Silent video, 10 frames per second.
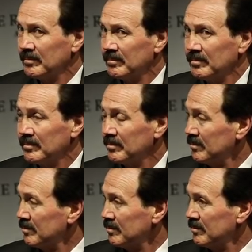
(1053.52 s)

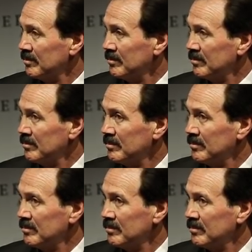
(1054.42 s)

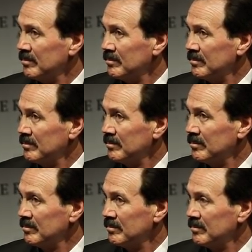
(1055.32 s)

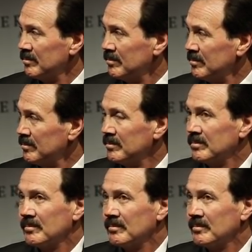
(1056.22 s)
No words are spoken by the person on screen.